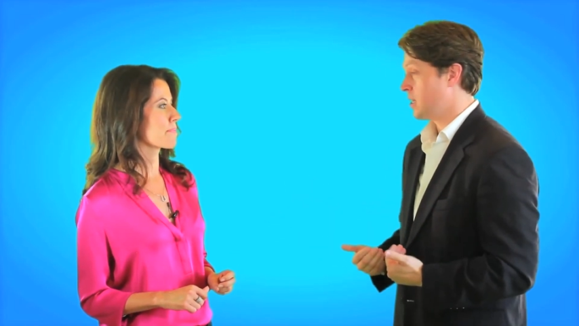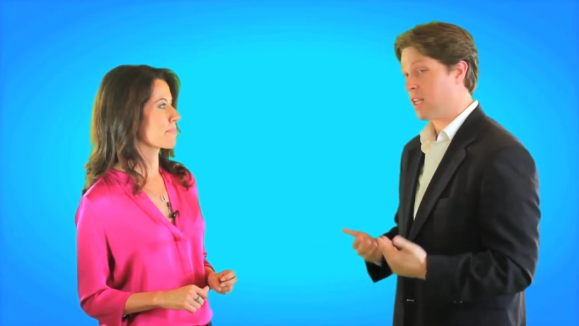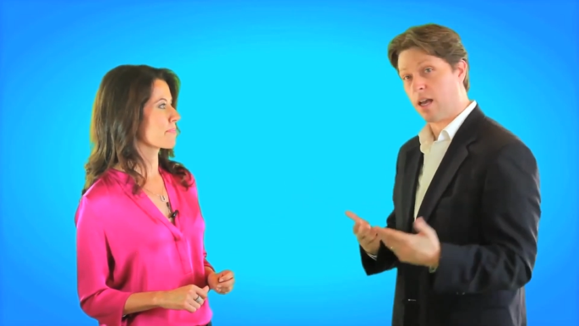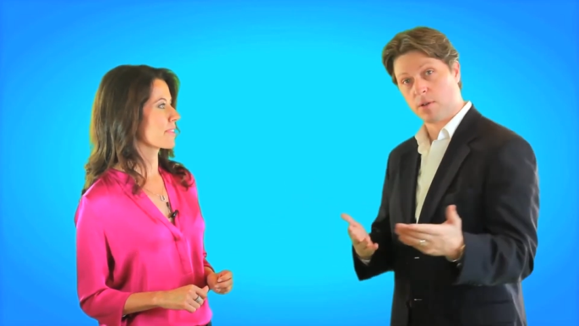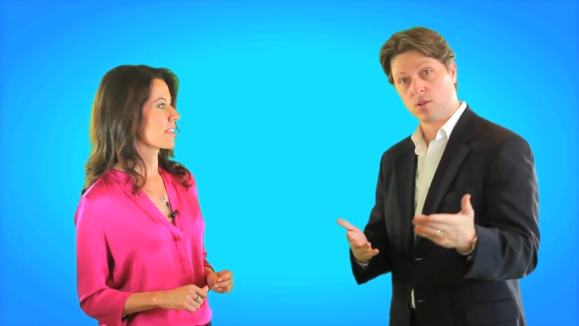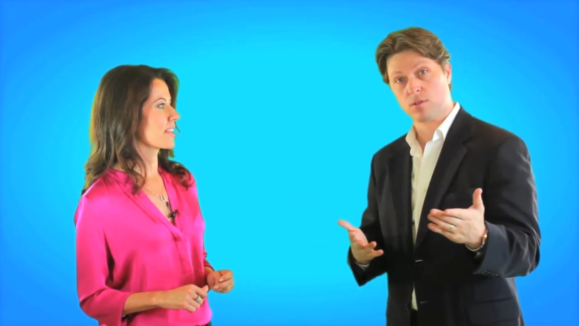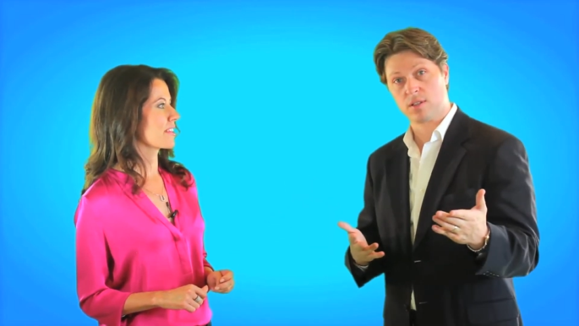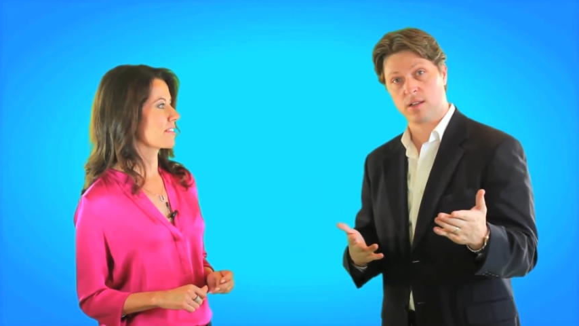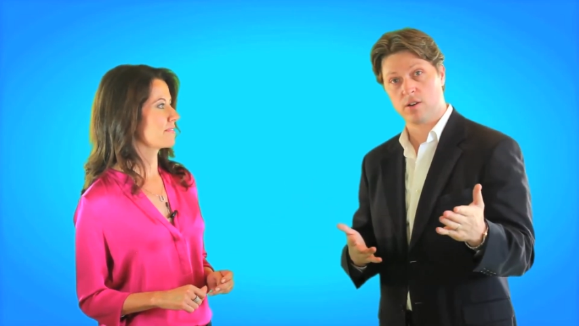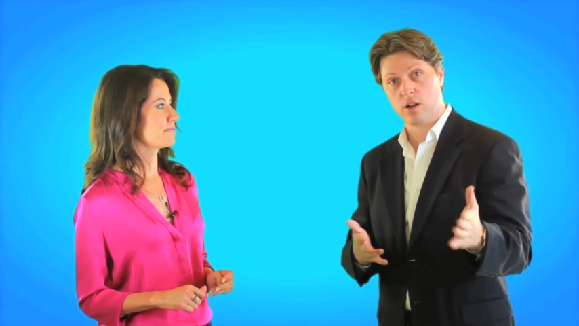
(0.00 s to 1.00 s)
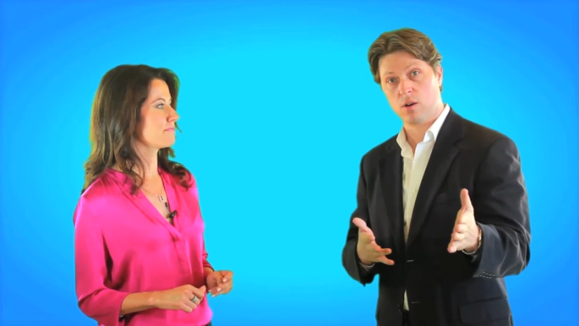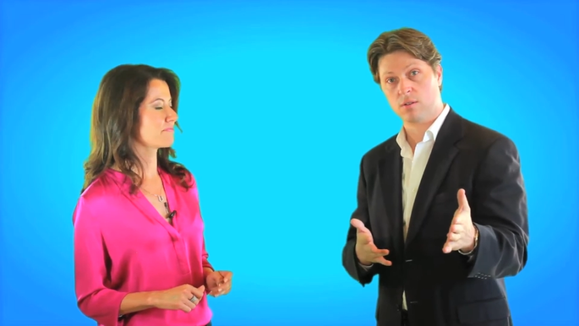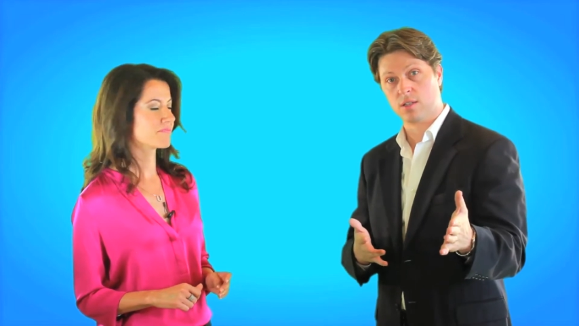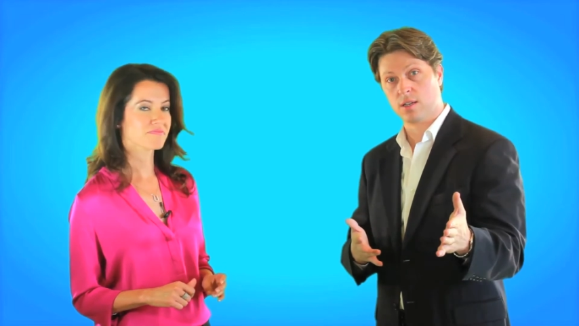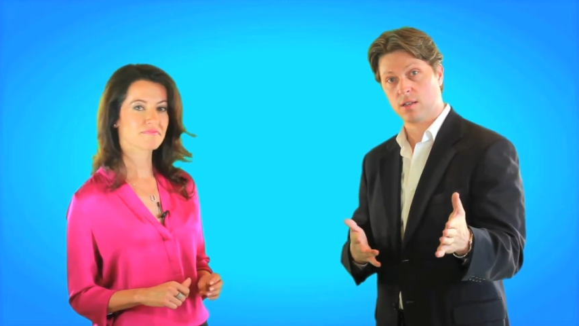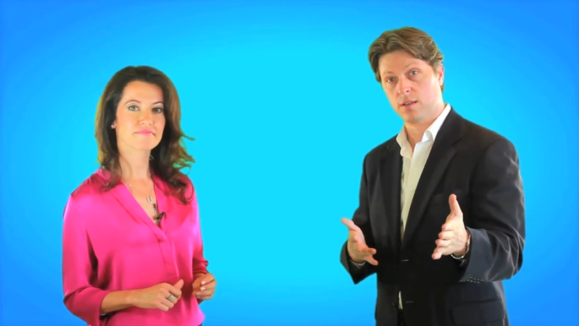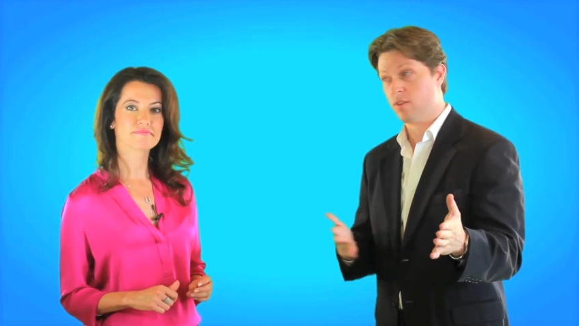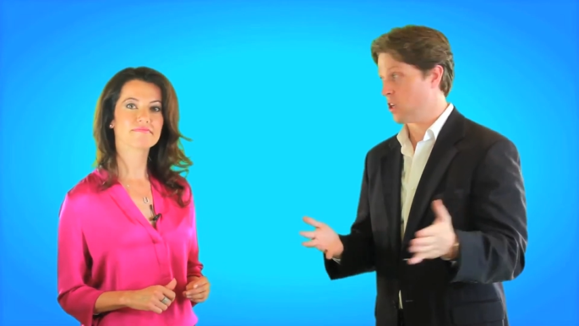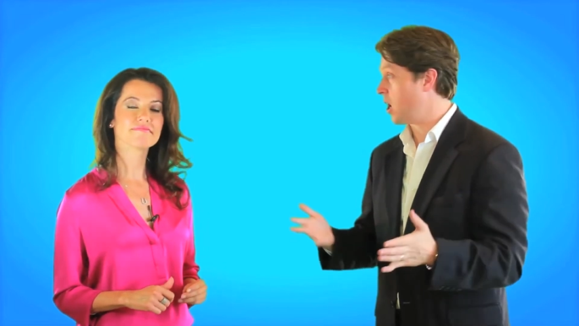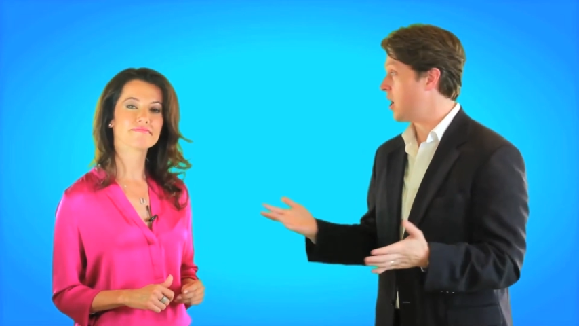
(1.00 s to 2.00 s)
Speaker 1: chemicals that are known to
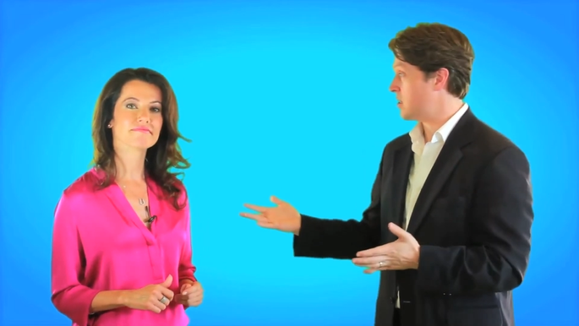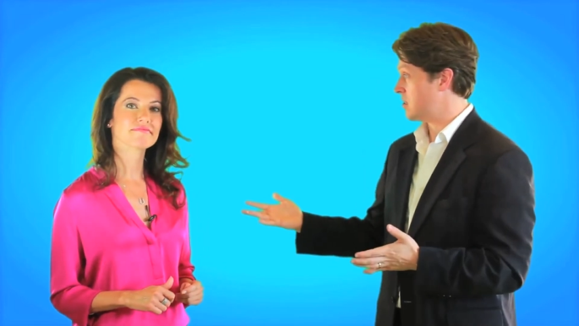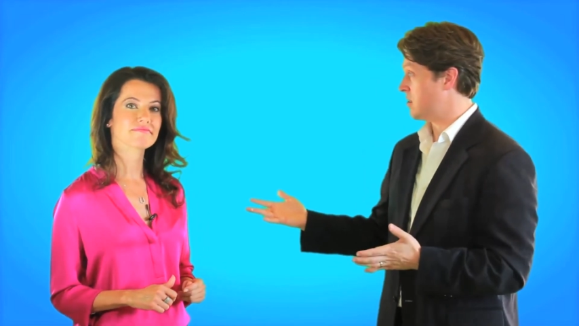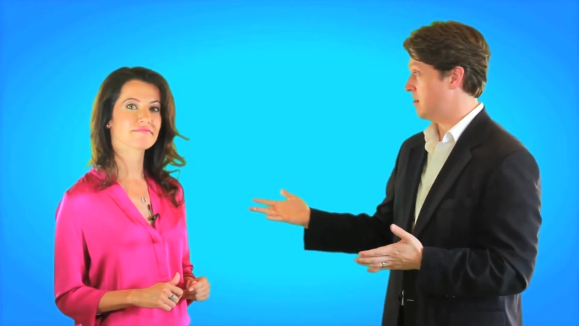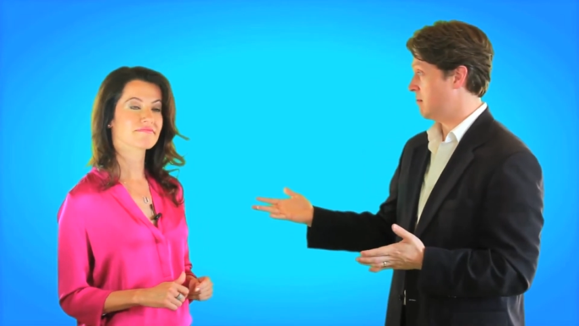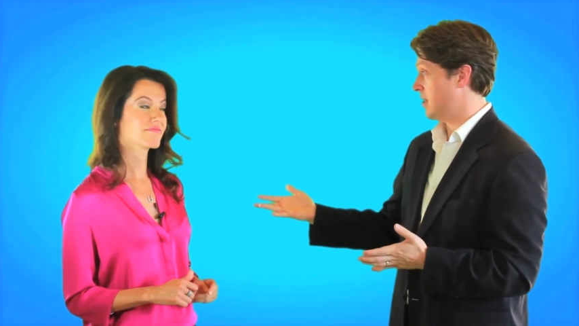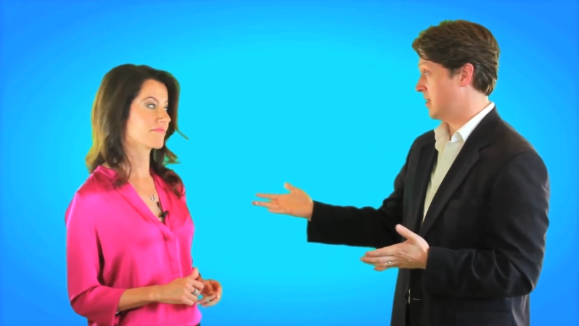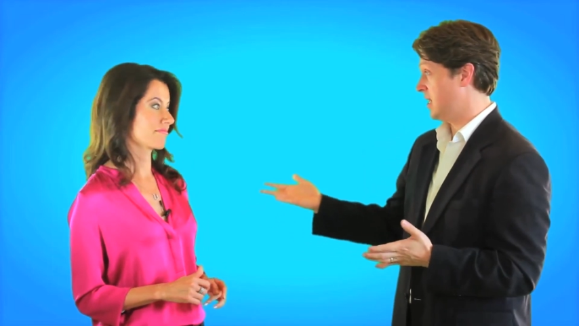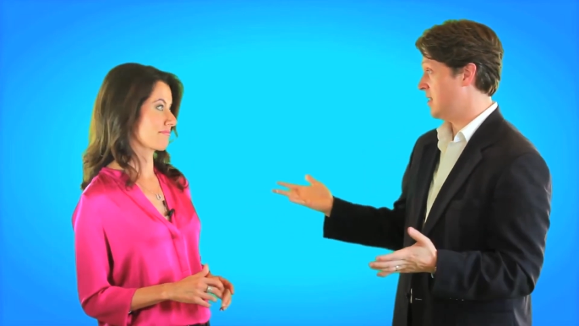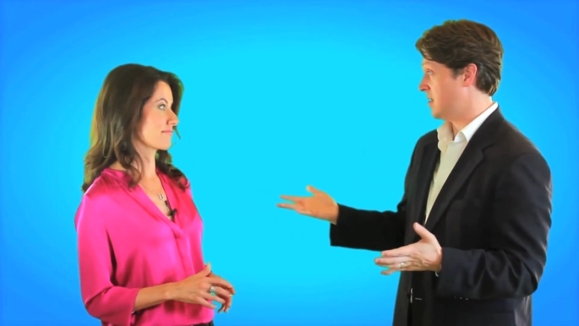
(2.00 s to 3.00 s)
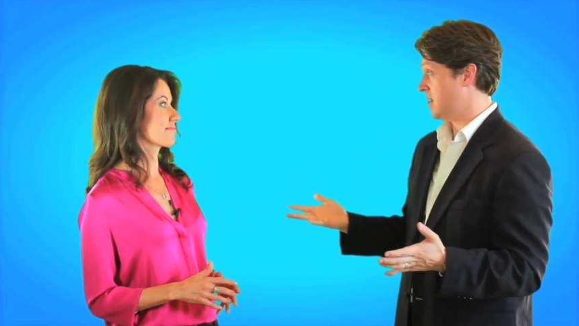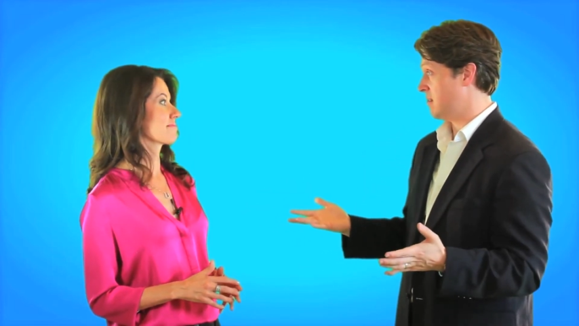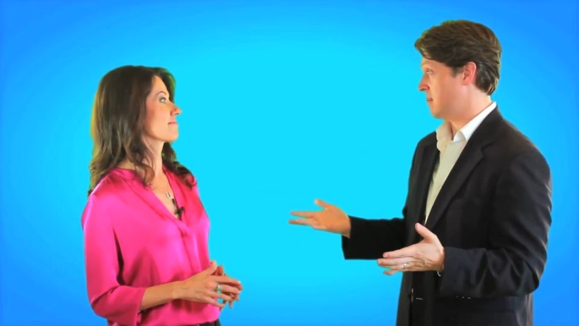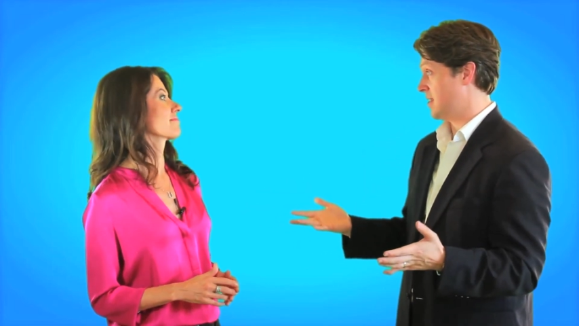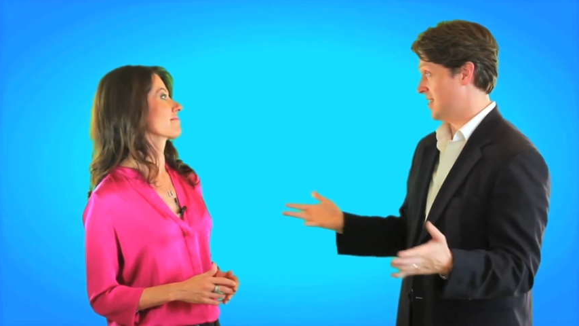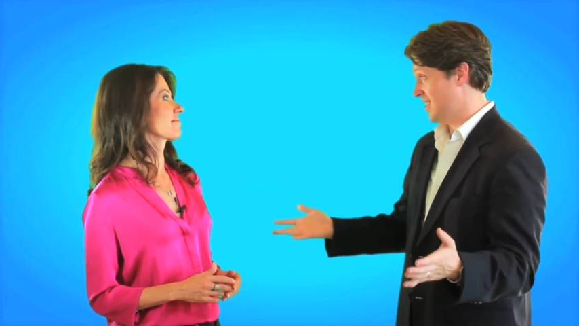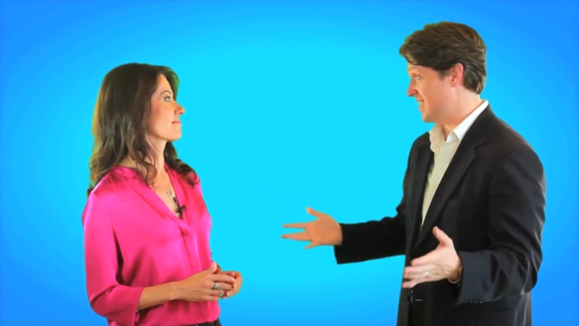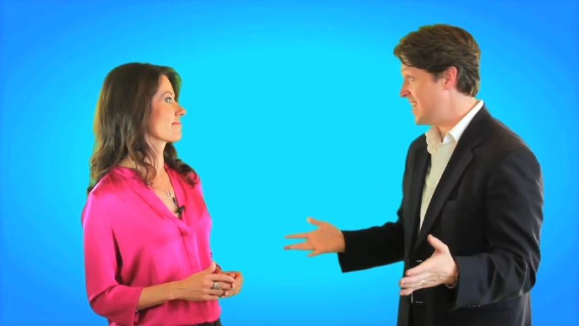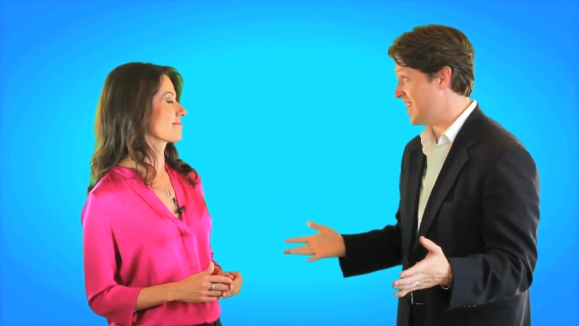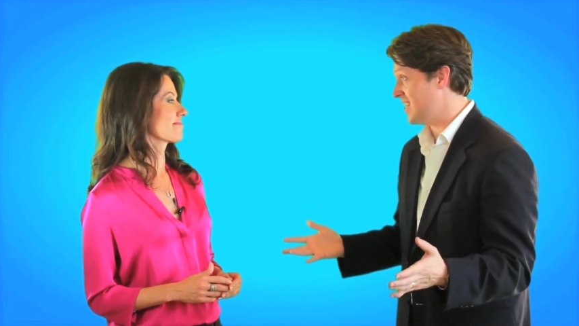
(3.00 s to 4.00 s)
even cause and, and lead to, to
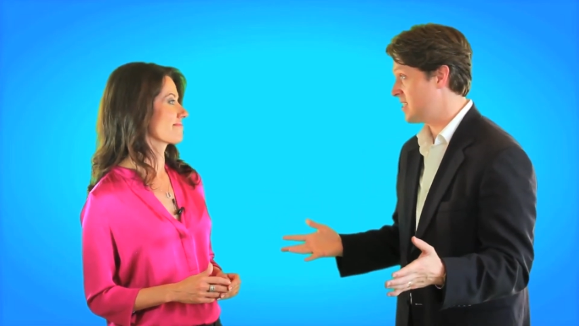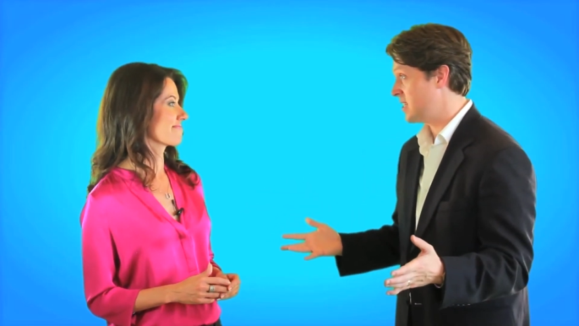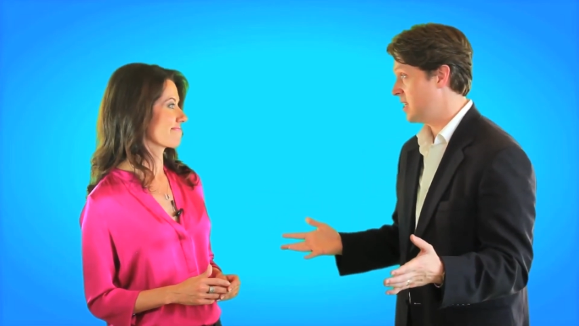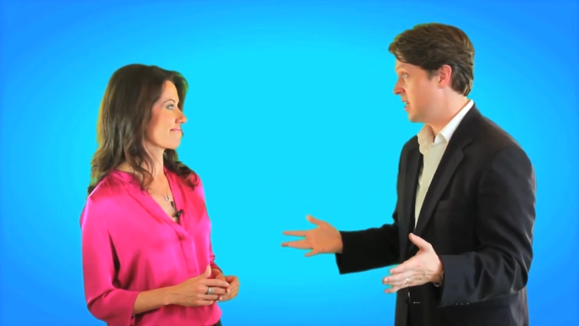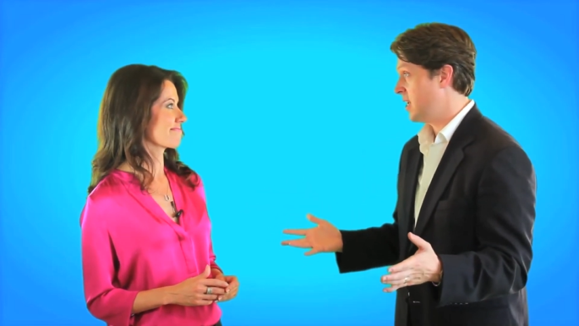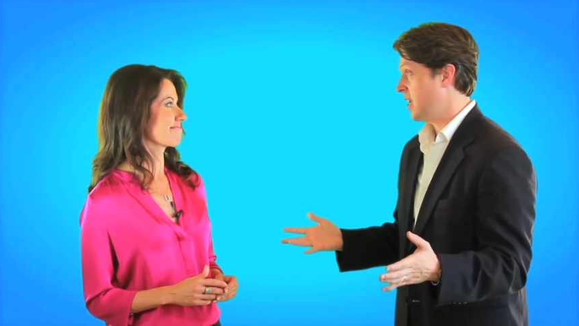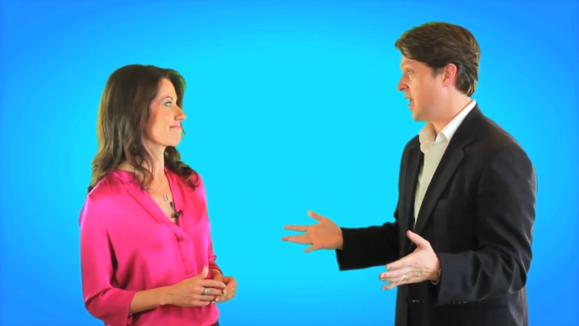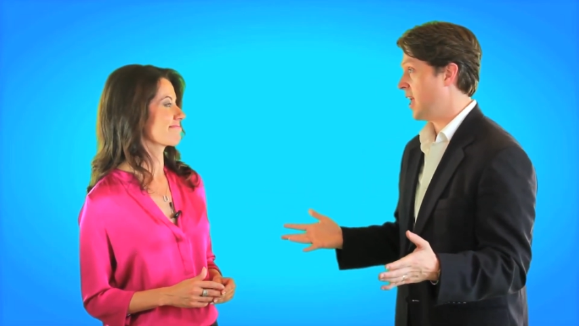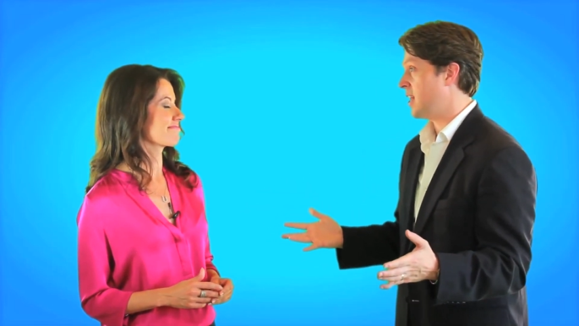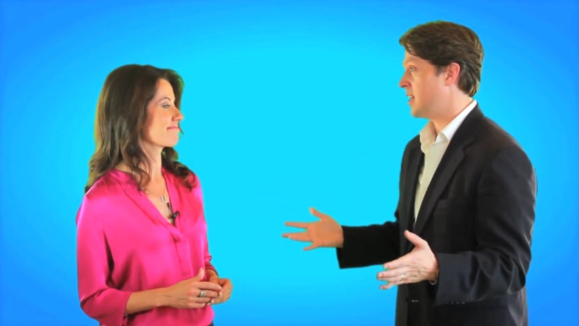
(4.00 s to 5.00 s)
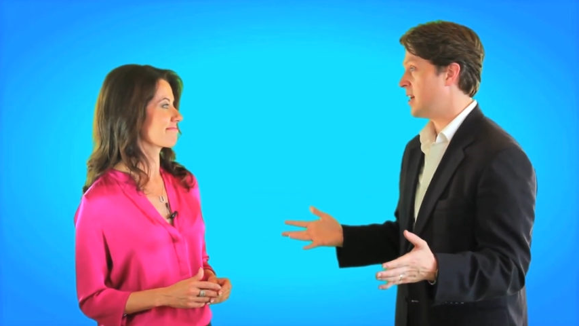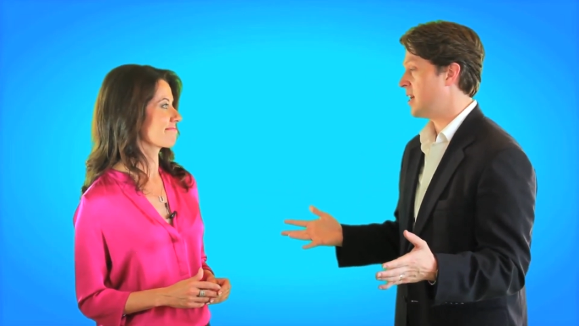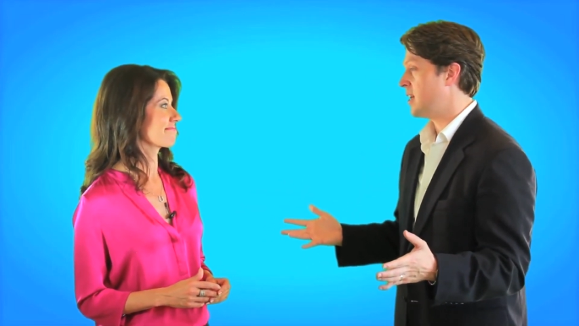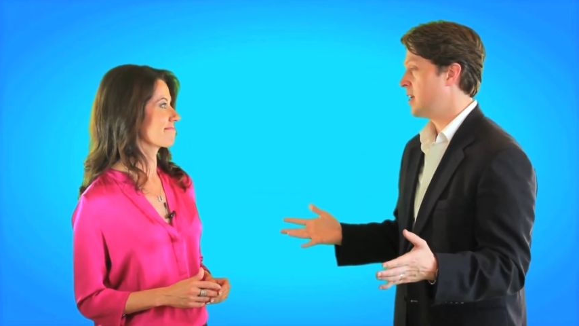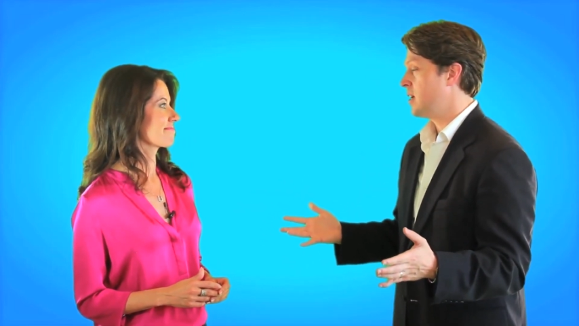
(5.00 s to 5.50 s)
disease. And uh,